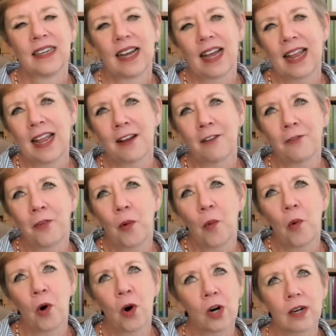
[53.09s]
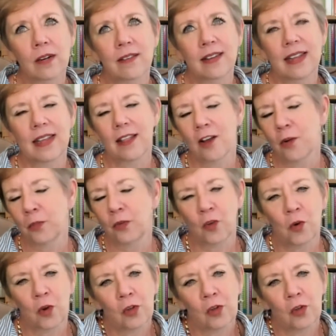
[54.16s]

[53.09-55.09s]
I have worked in the homeschool